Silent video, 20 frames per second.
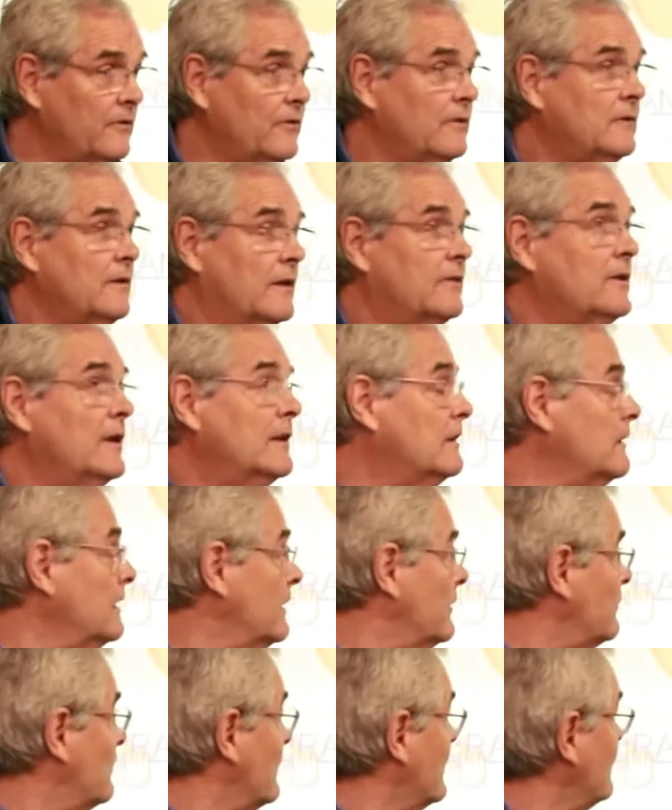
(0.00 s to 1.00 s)
I think
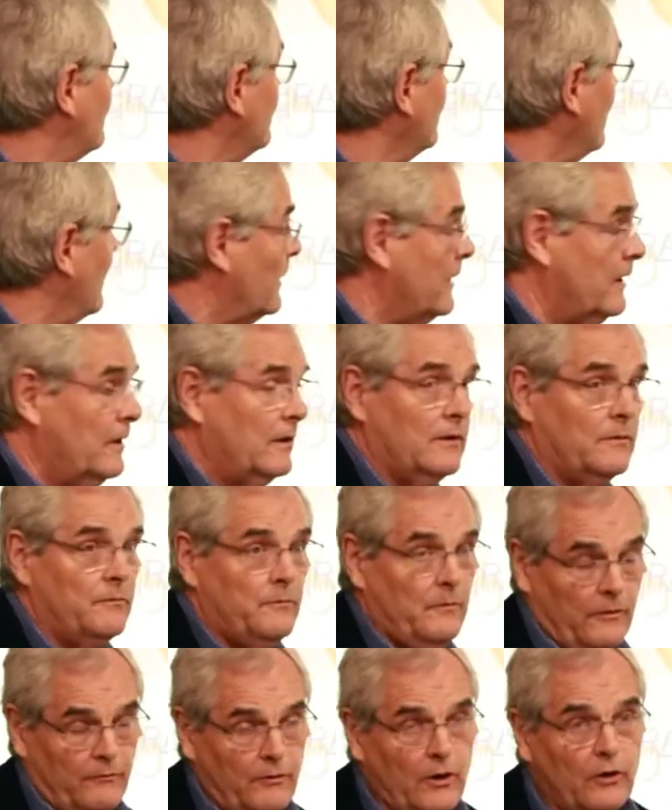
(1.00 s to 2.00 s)
Liz was showing
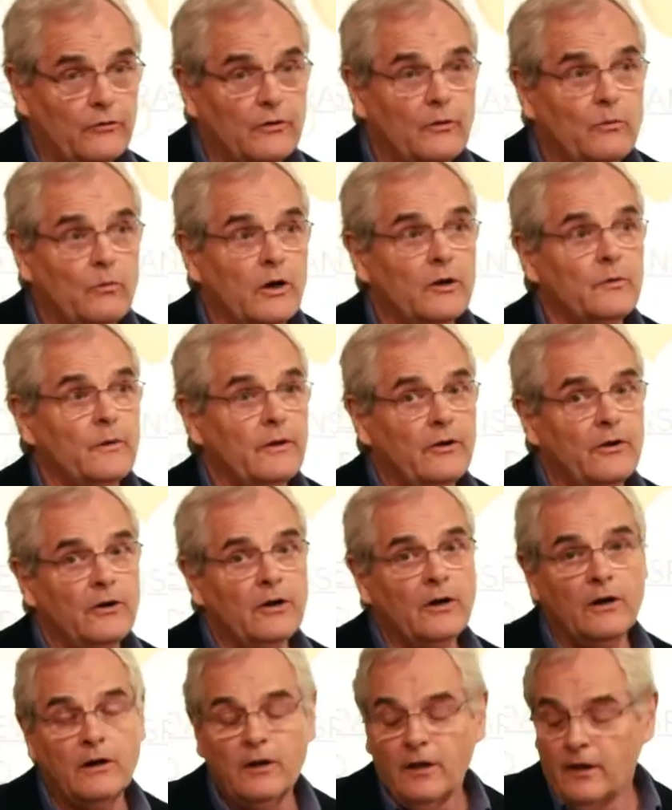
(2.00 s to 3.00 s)
the folks that work with
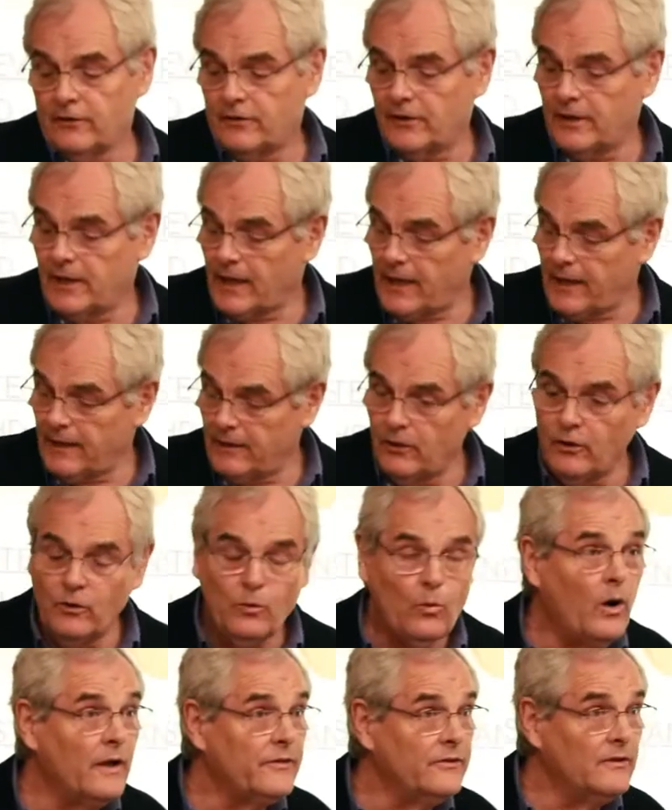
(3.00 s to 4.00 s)
her to get at
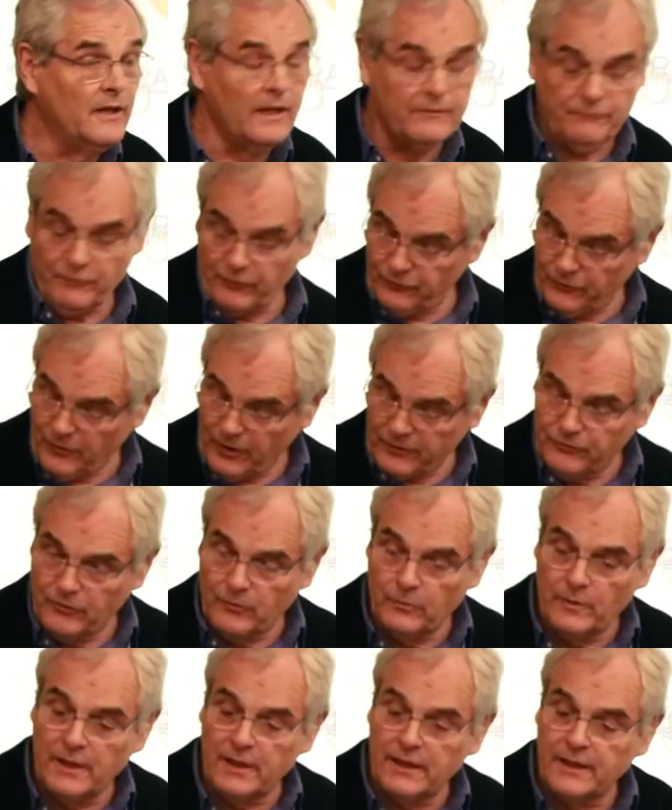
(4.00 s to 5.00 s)
what the infrastructure
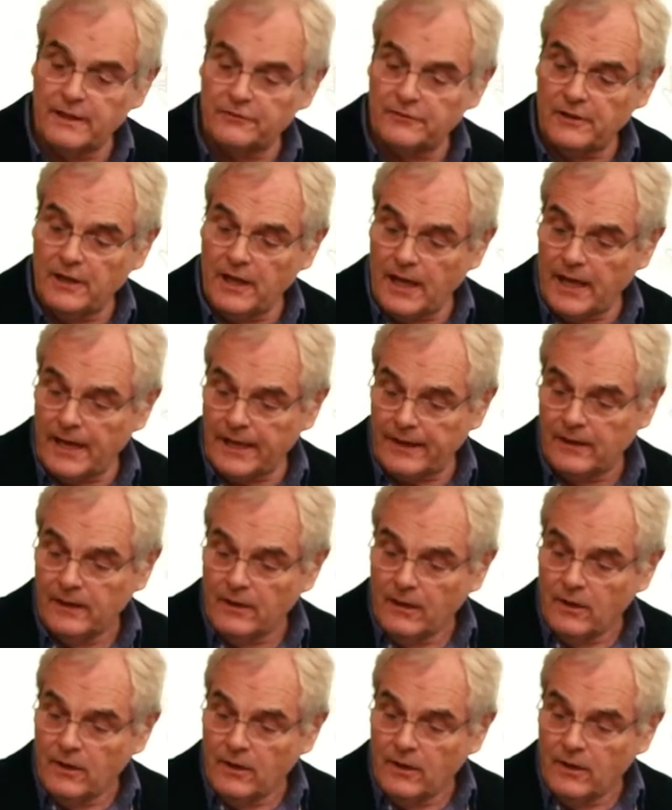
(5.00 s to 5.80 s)
really is like.